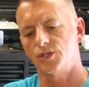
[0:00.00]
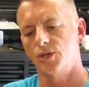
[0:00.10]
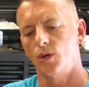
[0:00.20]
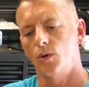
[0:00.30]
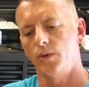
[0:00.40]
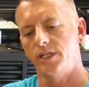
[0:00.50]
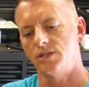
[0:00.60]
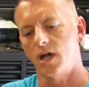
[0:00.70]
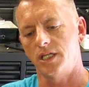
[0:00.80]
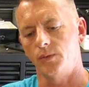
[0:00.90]
So in
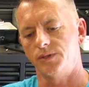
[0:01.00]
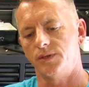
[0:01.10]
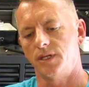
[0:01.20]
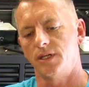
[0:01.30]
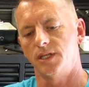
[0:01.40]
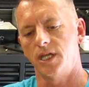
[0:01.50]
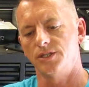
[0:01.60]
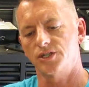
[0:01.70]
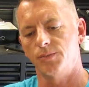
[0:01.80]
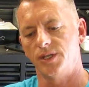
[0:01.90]
talking with the
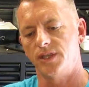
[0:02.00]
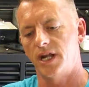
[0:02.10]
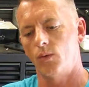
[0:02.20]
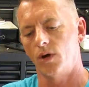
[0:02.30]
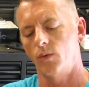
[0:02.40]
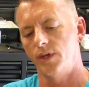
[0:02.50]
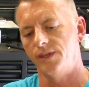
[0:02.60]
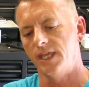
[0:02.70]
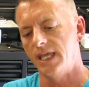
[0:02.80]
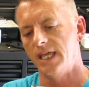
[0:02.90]
gunsmith that I work with,